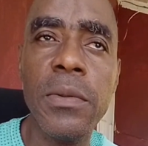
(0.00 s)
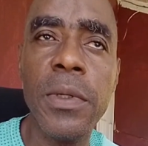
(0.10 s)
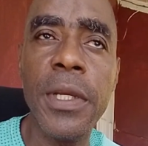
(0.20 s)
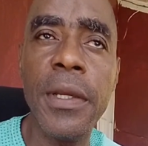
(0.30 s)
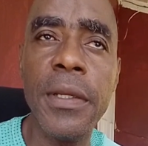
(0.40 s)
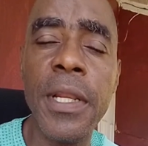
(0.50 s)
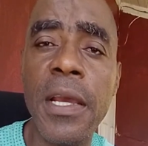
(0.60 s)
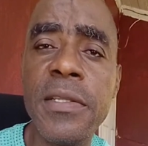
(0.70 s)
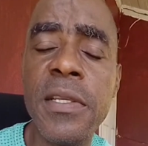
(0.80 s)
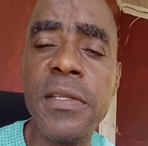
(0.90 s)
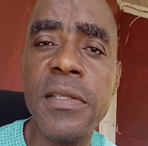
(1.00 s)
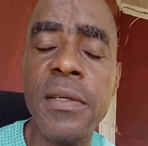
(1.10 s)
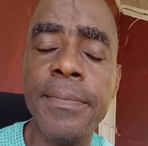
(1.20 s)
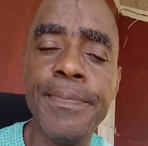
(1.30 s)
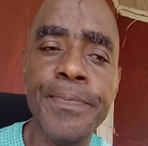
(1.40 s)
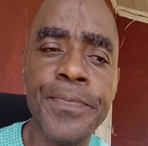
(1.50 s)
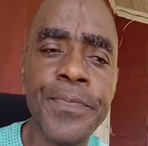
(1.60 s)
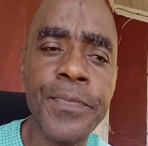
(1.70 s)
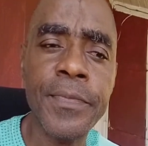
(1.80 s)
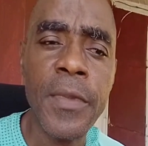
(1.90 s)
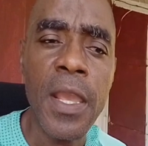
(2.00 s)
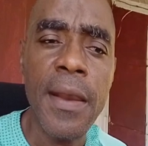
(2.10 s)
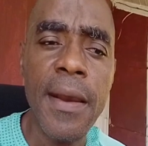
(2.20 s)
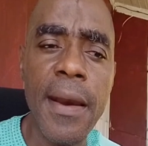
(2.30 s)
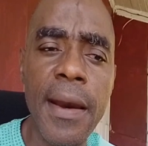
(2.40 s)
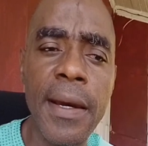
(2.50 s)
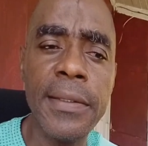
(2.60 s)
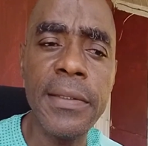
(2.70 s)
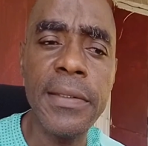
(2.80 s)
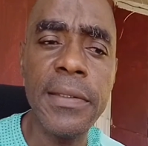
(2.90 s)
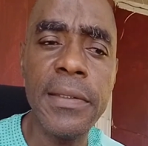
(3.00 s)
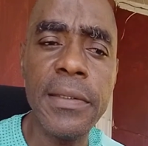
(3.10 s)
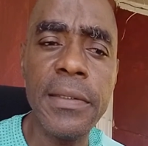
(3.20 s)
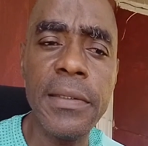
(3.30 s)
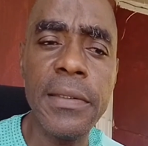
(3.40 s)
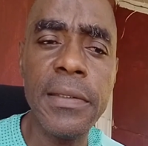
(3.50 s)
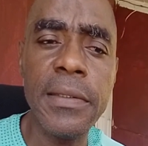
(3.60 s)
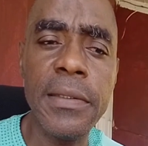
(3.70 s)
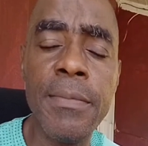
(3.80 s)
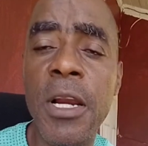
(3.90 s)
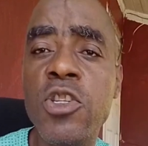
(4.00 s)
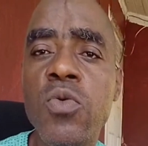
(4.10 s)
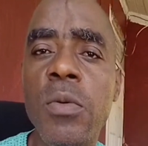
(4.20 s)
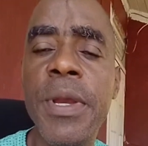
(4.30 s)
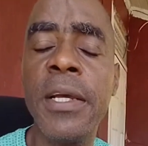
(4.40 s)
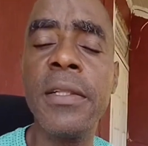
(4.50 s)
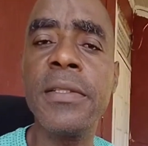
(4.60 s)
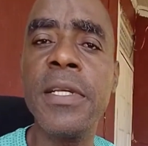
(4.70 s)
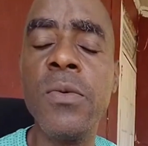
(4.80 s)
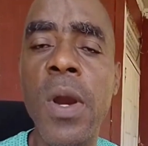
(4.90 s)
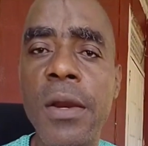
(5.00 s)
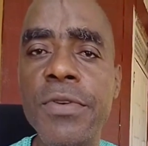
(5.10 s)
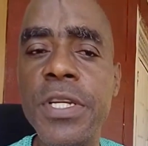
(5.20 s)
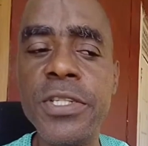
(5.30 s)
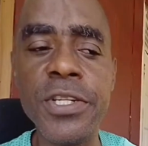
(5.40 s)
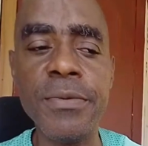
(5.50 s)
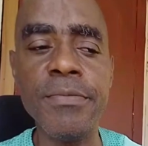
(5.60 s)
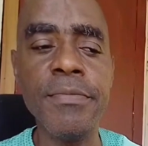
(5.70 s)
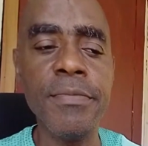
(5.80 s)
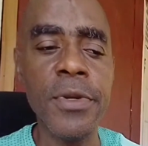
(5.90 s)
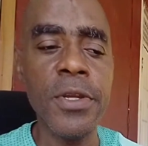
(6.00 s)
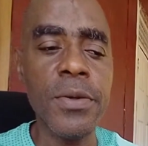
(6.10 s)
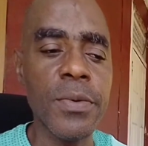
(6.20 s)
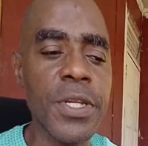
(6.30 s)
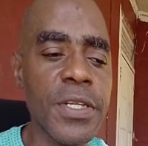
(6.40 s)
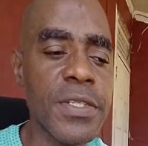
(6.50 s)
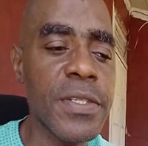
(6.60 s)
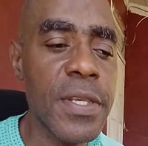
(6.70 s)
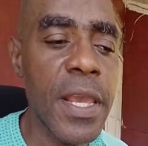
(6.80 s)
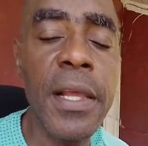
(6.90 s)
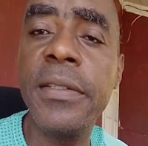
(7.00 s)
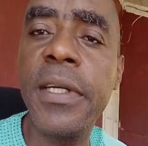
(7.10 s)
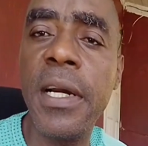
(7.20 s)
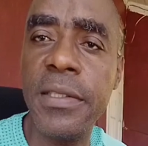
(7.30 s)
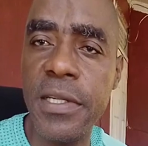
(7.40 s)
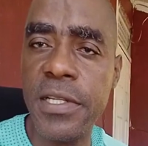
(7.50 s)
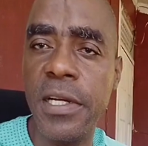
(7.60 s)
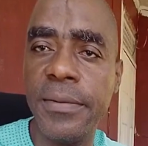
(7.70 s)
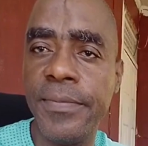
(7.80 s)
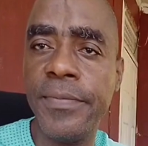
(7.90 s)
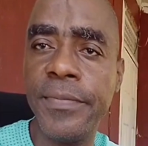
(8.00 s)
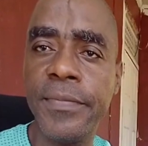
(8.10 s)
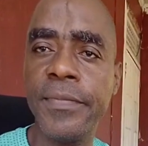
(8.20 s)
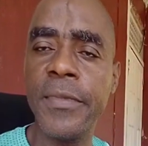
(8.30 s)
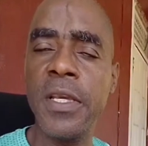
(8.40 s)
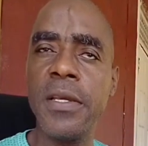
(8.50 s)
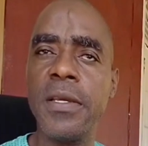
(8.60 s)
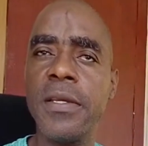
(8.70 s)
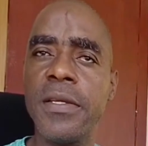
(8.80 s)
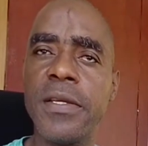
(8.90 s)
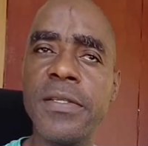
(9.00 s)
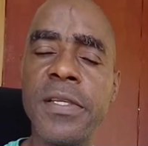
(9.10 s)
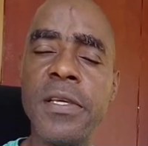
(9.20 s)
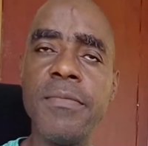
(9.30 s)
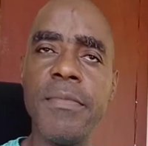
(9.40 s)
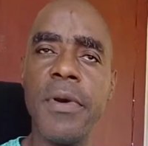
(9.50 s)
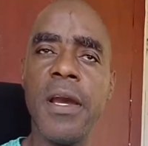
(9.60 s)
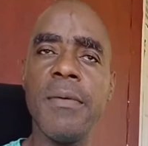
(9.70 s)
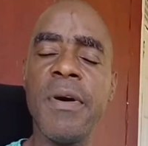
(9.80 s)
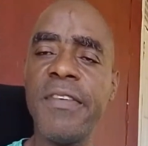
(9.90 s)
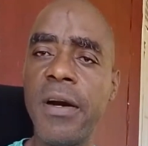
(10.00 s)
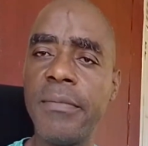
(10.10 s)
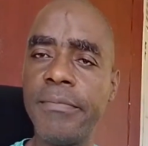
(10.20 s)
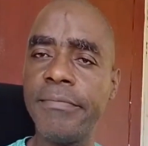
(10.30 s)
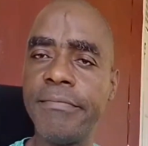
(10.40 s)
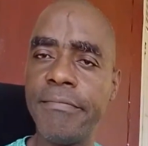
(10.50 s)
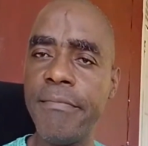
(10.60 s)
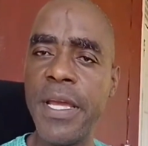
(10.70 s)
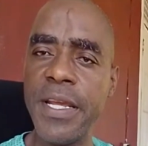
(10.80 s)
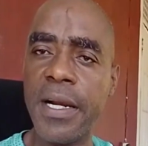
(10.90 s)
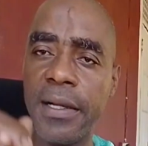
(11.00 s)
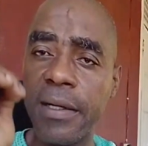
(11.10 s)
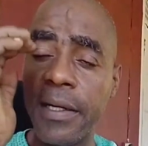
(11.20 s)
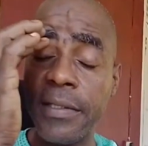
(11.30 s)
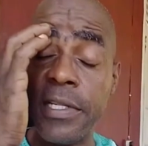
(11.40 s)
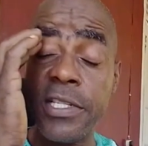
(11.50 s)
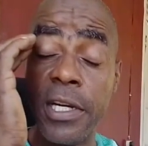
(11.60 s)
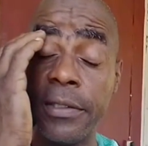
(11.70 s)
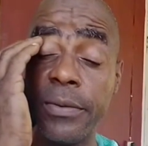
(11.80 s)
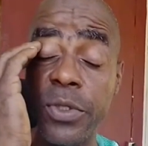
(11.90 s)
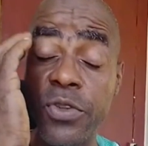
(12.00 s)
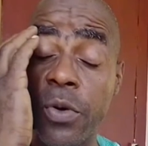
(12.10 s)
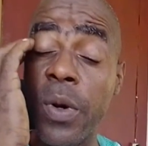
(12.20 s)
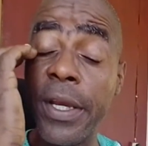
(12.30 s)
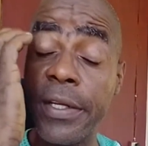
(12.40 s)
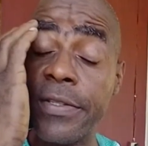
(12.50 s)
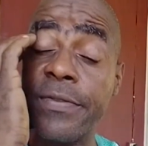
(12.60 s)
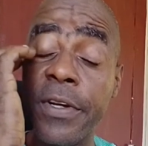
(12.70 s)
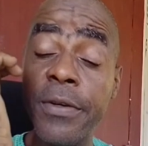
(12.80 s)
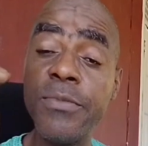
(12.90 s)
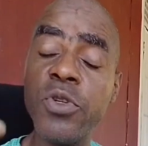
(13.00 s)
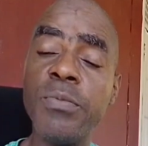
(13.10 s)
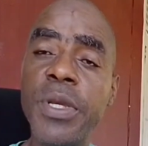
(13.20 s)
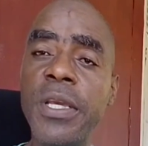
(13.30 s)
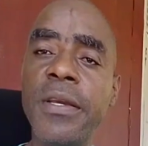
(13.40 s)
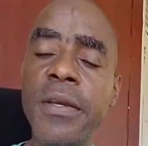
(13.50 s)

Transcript: where I assist him, and he must show me a thing where I reach him with his health condition. They say him have a medical condition which requires for him to be